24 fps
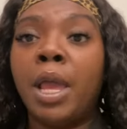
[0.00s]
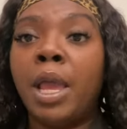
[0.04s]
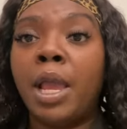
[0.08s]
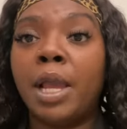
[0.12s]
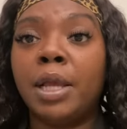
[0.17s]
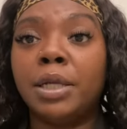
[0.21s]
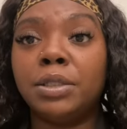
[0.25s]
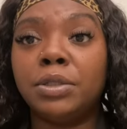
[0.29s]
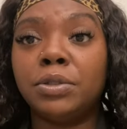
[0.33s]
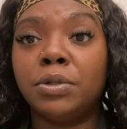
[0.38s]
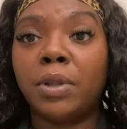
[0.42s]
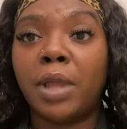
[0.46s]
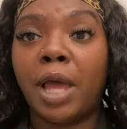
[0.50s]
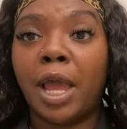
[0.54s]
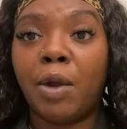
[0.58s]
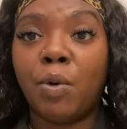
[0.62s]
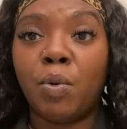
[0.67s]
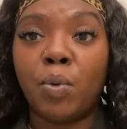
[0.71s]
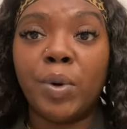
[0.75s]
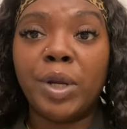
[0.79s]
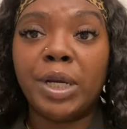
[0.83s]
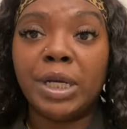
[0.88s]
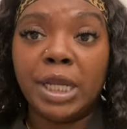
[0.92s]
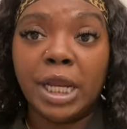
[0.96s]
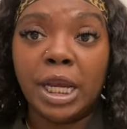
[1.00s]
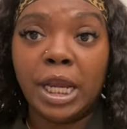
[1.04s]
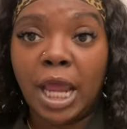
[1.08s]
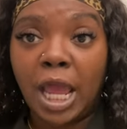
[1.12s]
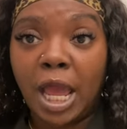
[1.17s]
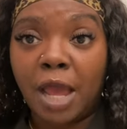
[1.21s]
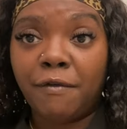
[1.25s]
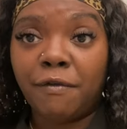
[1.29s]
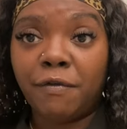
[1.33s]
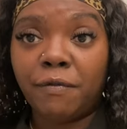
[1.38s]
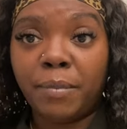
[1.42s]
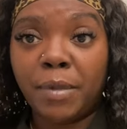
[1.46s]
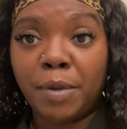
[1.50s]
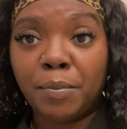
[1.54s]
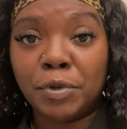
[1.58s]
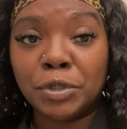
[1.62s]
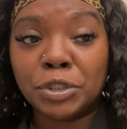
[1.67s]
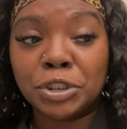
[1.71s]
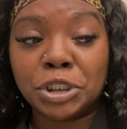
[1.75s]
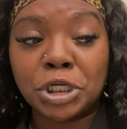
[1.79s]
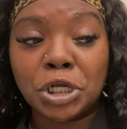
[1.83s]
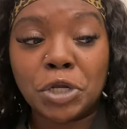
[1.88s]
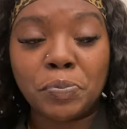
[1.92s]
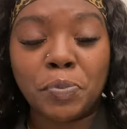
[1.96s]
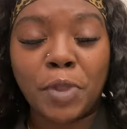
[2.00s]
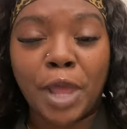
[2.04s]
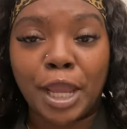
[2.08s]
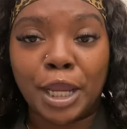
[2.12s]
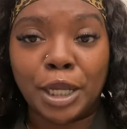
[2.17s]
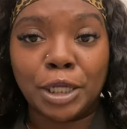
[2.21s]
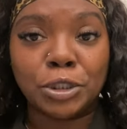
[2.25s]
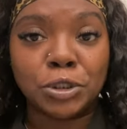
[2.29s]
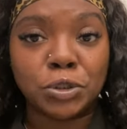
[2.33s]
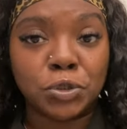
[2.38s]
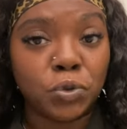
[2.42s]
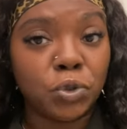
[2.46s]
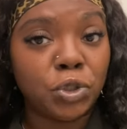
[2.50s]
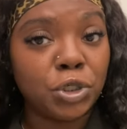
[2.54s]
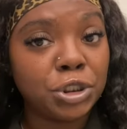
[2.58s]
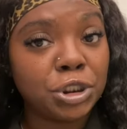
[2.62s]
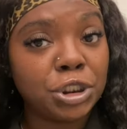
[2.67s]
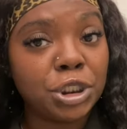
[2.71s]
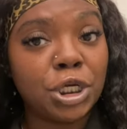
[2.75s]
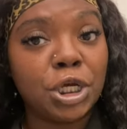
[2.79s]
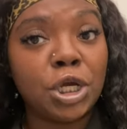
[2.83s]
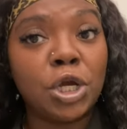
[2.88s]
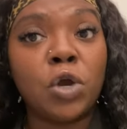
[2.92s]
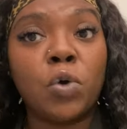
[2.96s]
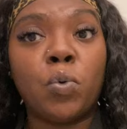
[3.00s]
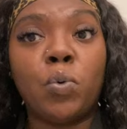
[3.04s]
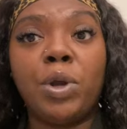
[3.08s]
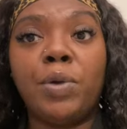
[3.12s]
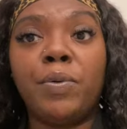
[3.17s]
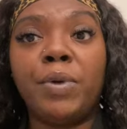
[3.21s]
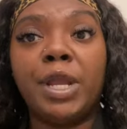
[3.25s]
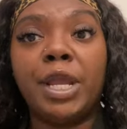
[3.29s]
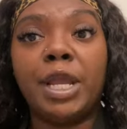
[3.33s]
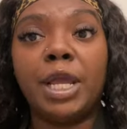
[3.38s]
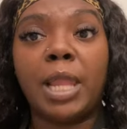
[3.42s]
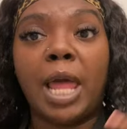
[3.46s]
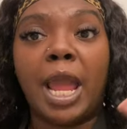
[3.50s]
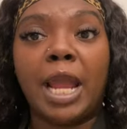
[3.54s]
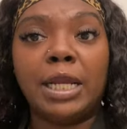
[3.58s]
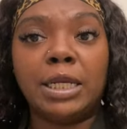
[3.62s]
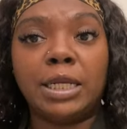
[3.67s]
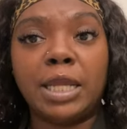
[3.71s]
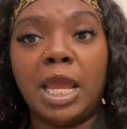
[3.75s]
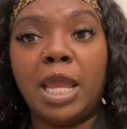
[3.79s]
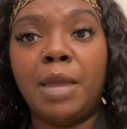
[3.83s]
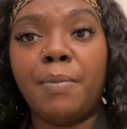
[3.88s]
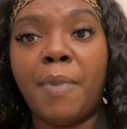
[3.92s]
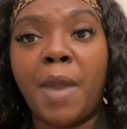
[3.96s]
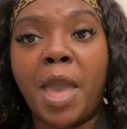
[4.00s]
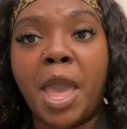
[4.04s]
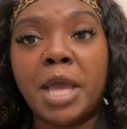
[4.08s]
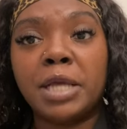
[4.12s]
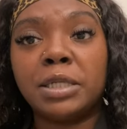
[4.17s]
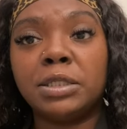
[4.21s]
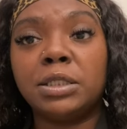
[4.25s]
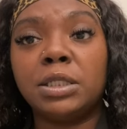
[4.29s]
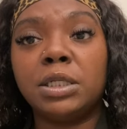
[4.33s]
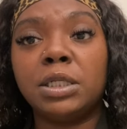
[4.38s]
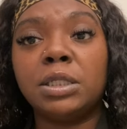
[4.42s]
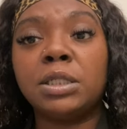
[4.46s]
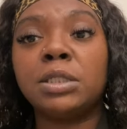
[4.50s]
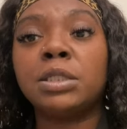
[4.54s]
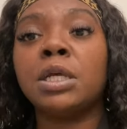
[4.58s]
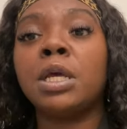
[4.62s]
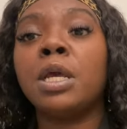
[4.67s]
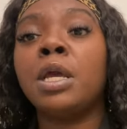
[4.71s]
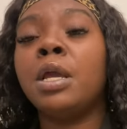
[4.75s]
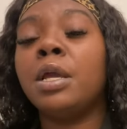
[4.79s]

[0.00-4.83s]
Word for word: and do like when we didn't have a membership like in georgia we would get like day passes